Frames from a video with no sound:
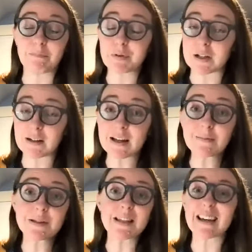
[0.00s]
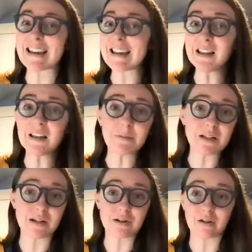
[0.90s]
preeclampsia, any
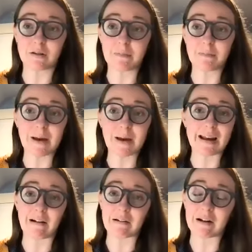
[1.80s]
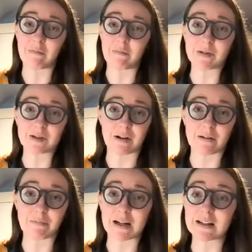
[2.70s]
potential bad outcome
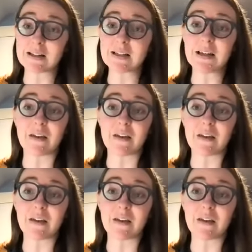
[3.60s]
surrounding pregnancy.